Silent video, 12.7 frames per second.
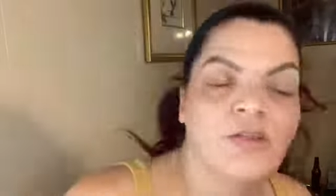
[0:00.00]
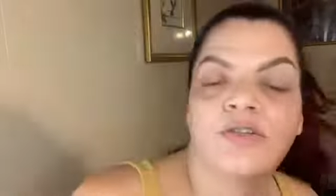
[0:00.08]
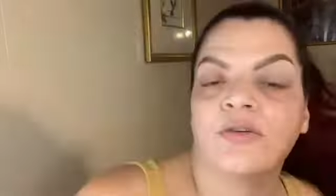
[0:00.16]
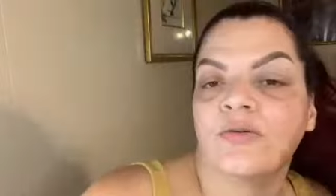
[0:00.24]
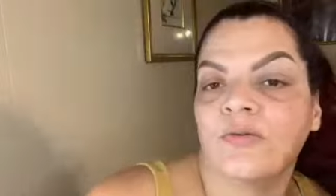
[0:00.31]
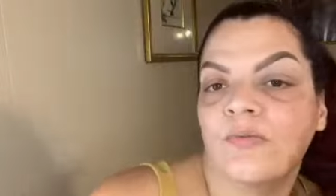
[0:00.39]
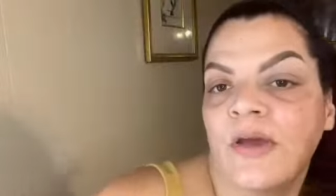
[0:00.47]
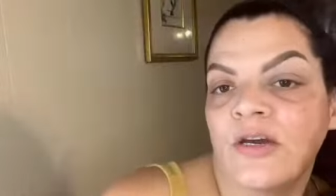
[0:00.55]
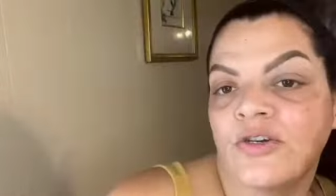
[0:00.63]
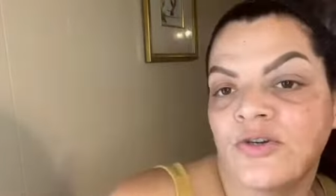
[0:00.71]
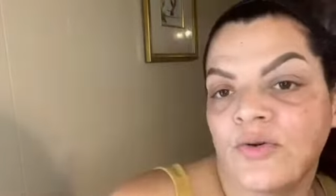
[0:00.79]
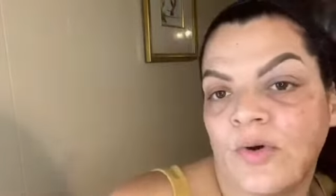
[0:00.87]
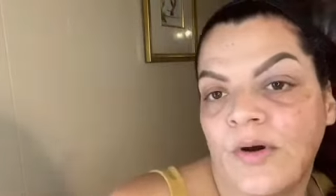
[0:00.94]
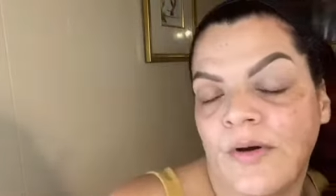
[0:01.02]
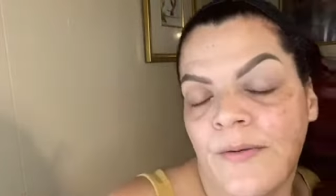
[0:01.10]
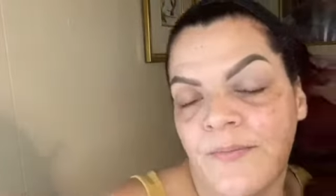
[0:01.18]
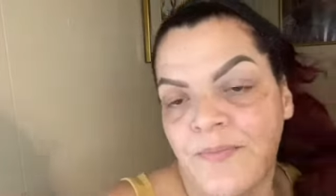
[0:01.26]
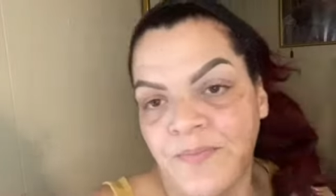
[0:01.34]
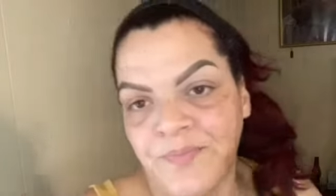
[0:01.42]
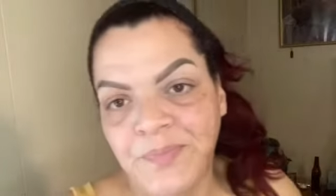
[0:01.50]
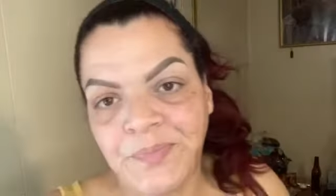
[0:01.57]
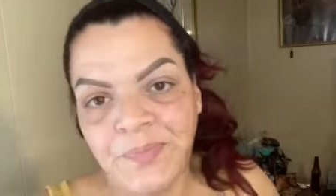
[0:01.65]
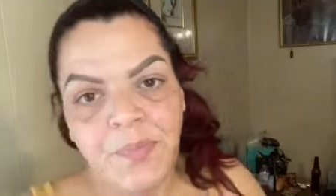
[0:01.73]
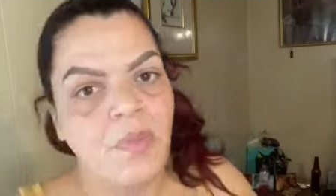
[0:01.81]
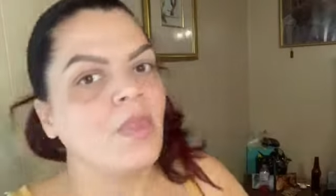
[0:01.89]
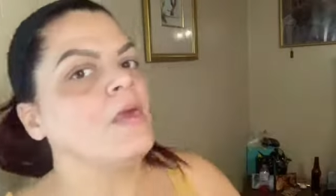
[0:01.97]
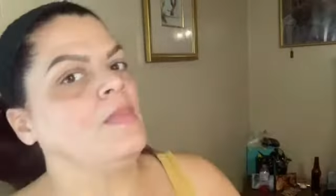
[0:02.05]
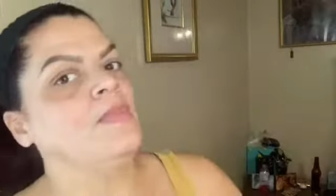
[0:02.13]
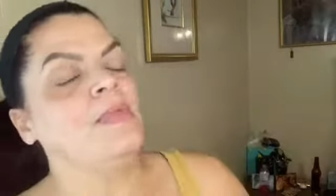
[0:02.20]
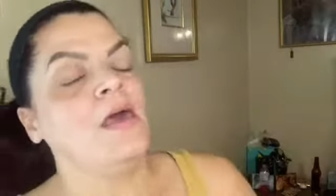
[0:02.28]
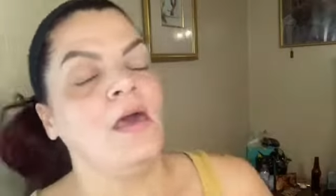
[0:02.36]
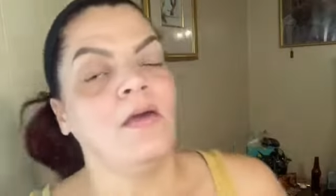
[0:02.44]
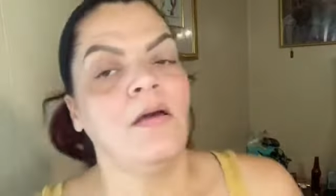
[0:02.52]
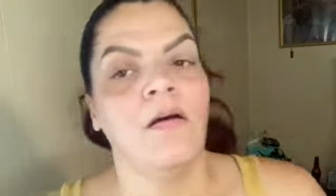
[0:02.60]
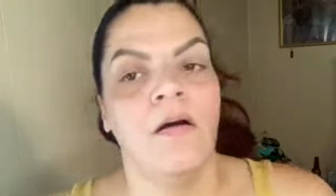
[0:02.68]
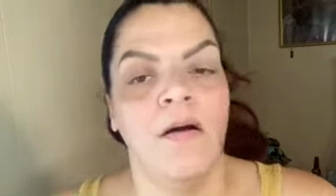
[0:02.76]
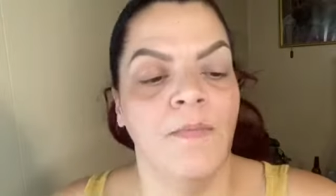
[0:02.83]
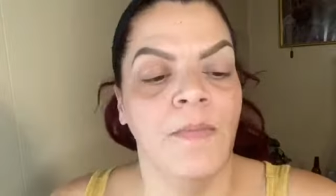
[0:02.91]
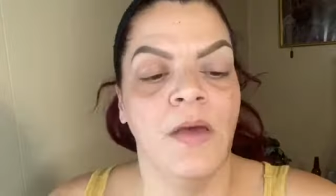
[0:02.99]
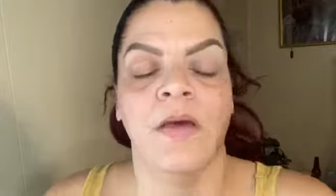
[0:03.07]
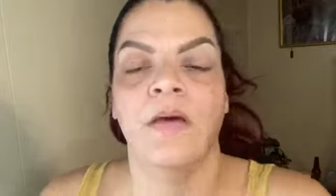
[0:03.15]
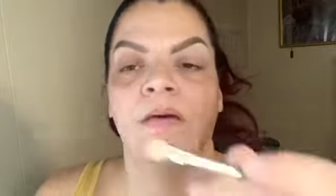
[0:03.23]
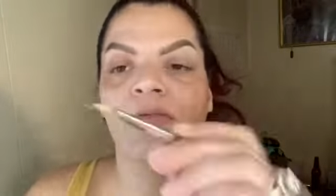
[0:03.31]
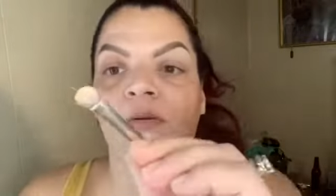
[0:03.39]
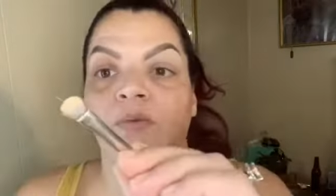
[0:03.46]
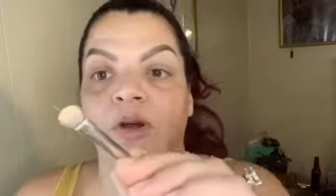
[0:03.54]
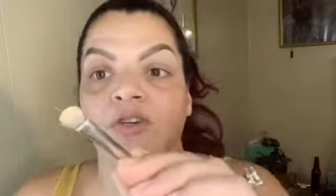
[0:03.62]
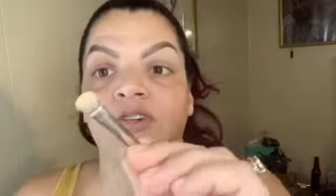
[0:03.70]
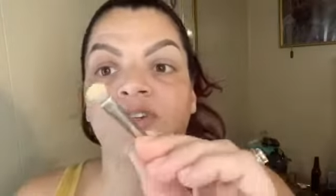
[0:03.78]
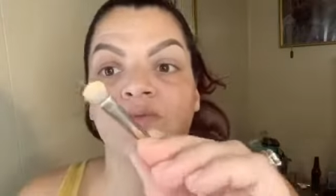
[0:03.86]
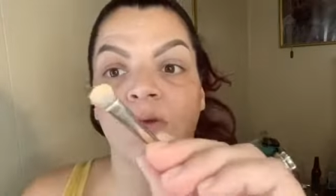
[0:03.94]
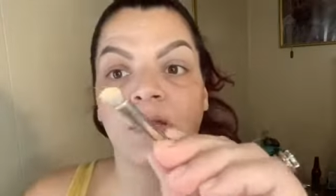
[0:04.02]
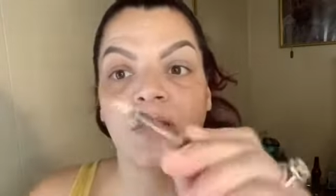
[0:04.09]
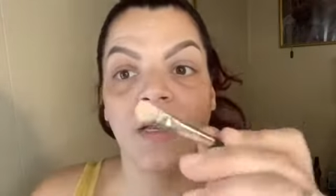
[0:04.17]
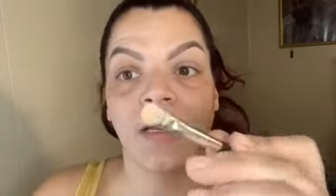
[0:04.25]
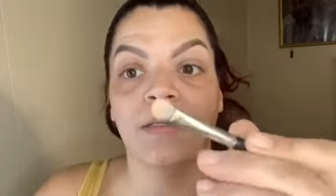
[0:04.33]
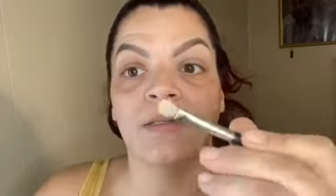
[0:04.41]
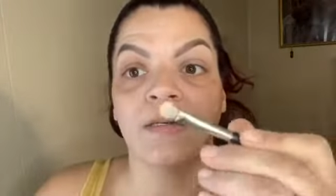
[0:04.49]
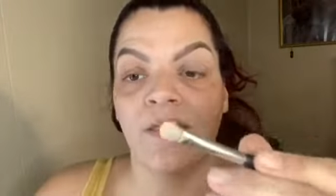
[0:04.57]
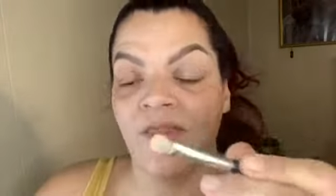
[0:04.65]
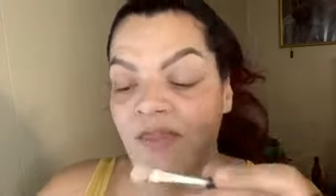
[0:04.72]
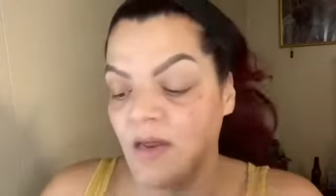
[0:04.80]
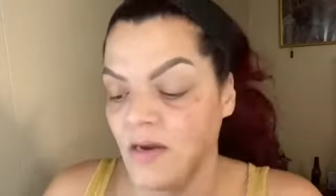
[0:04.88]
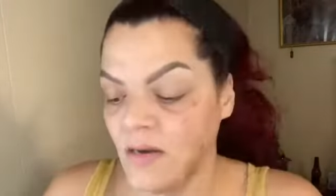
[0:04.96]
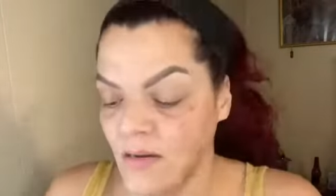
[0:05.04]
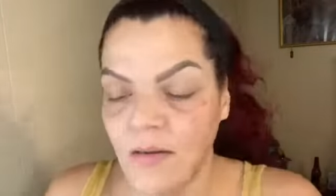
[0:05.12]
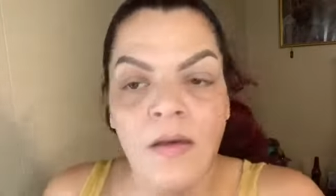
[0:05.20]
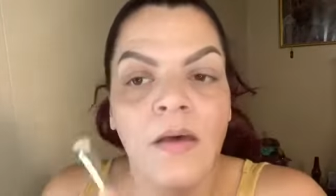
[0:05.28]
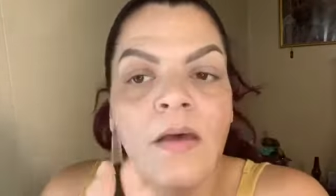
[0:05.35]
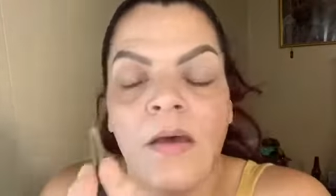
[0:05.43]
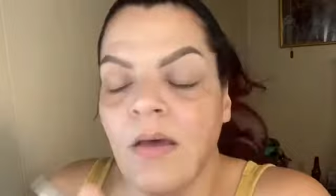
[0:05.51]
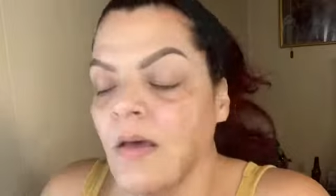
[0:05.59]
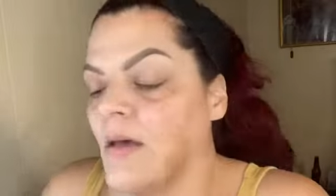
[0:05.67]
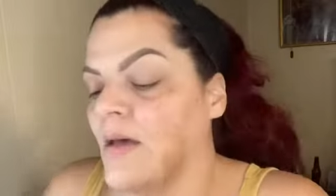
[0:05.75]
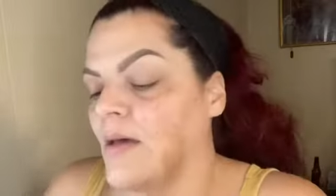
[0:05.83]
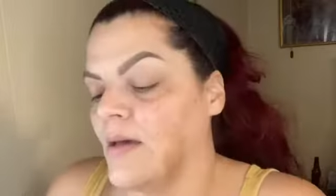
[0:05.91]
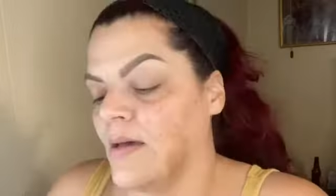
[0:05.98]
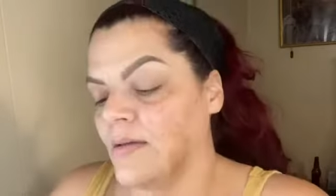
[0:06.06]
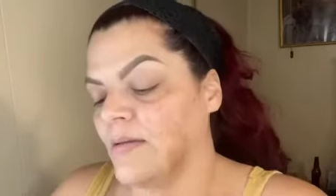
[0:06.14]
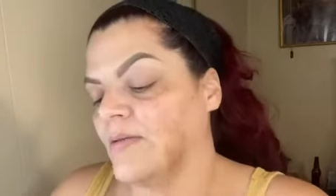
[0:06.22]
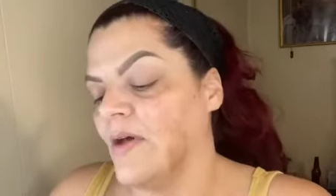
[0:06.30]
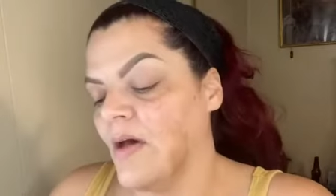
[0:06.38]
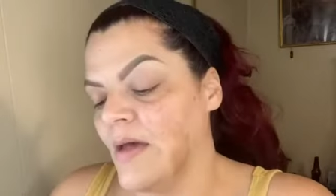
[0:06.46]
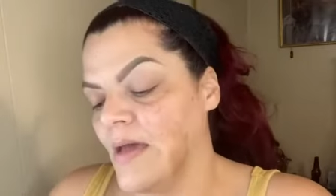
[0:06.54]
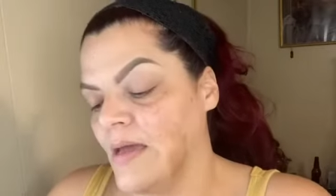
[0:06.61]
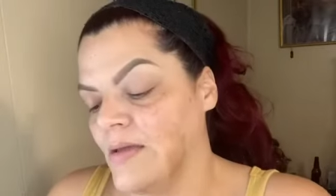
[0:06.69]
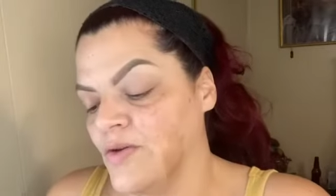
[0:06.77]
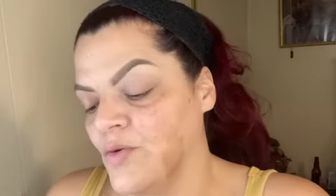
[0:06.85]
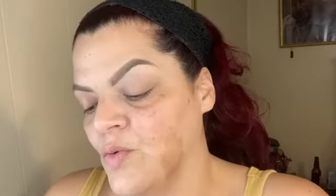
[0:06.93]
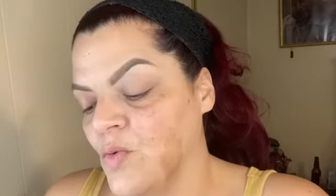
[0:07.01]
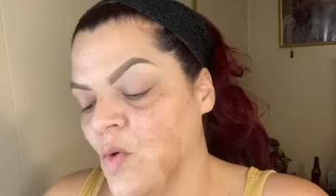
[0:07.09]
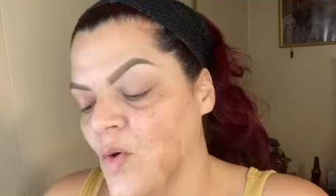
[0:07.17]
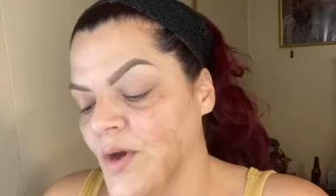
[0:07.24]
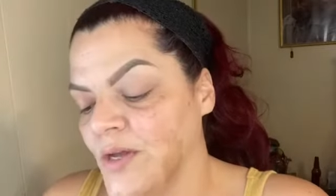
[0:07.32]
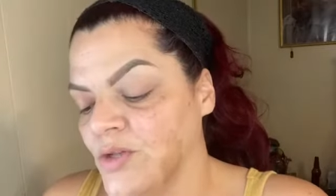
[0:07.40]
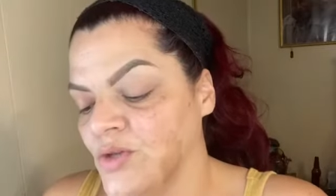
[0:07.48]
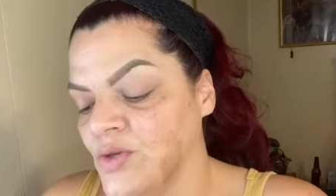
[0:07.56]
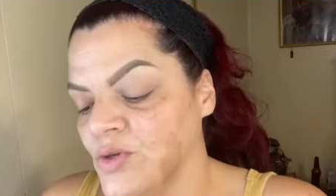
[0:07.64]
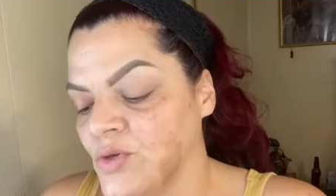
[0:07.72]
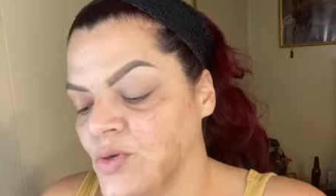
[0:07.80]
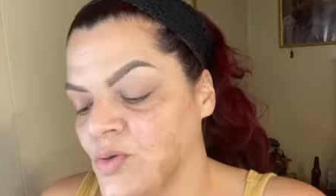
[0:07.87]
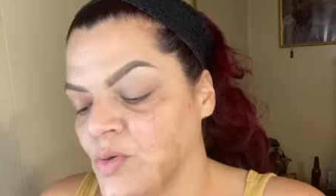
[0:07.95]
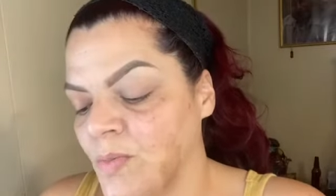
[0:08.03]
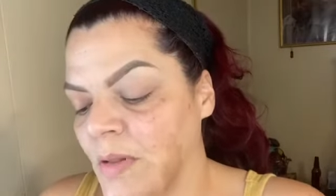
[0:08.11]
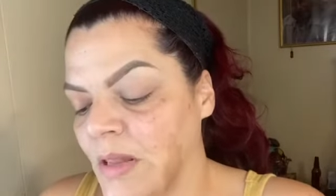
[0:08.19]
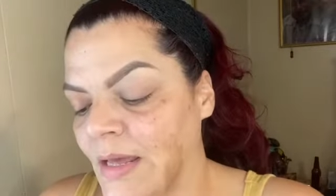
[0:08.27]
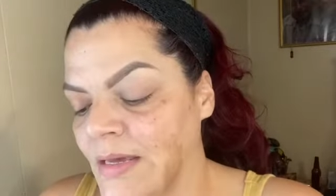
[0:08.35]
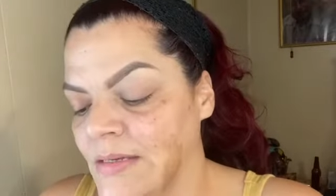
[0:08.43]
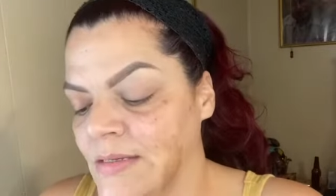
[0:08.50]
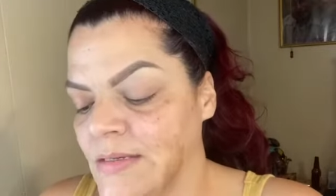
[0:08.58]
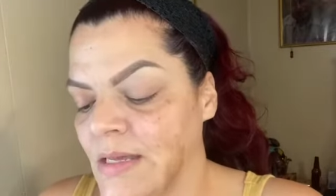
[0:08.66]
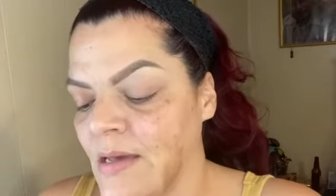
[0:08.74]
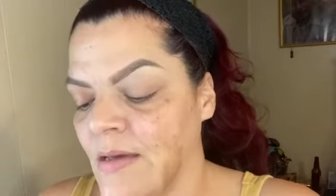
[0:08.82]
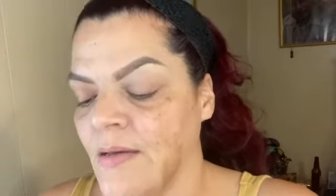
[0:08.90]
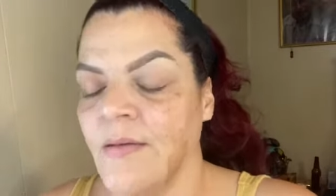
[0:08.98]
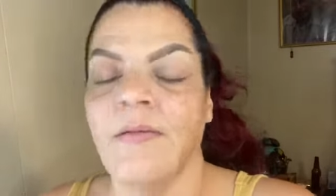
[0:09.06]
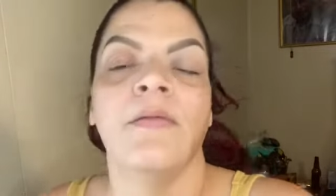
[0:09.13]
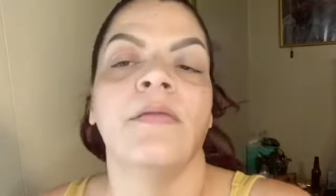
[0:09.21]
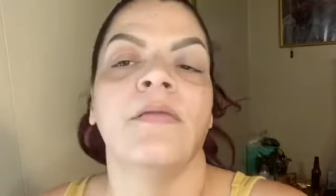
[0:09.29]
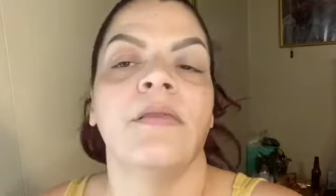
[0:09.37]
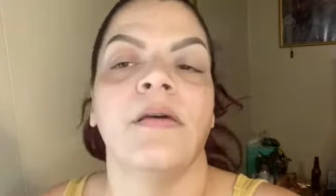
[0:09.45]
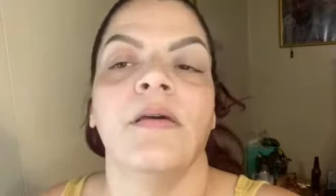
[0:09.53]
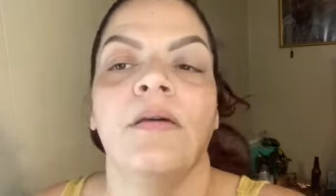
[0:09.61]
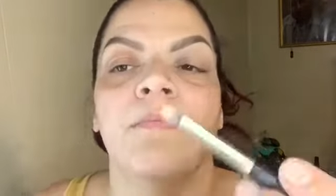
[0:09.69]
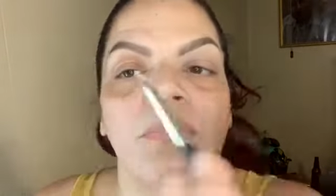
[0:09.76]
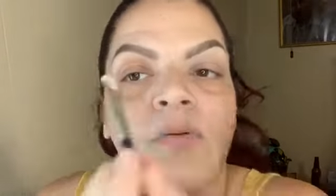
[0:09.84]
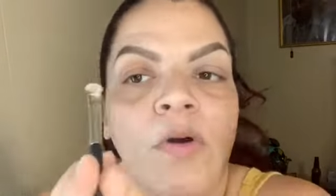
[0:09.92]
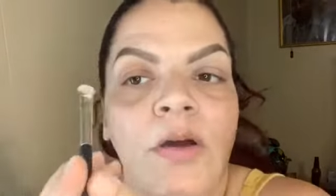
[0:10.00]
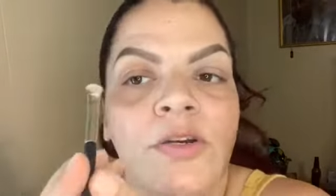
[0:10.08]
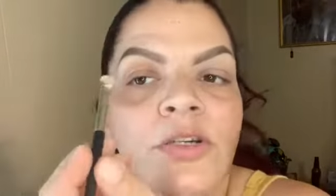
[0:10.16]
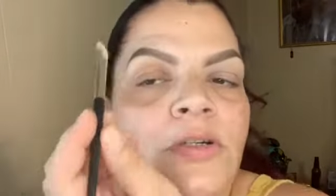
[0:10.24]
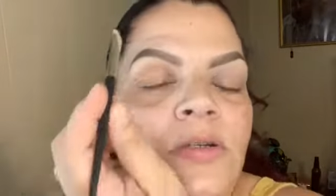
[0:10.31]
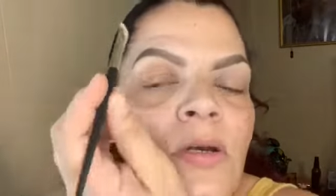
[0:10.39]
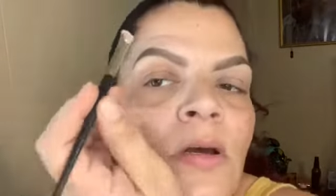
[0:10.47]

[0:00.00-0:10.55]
to make sure that the brush is really nice and thin, and you're going to place the brush